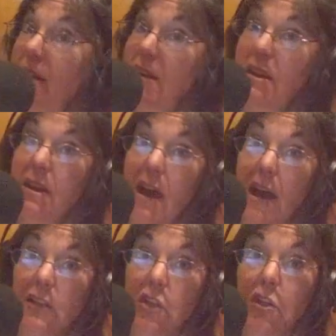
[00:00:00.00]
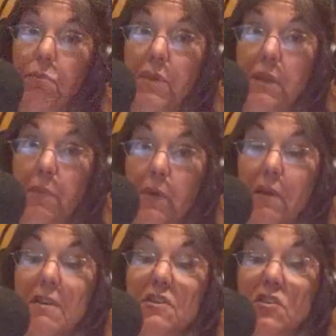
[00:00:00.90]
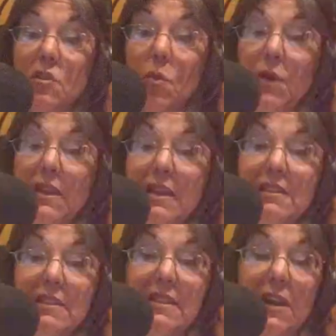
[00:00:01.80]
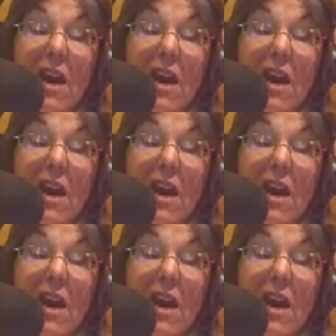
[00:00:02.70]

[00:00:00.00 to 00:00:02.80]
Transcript: Not good, people. So we need to take,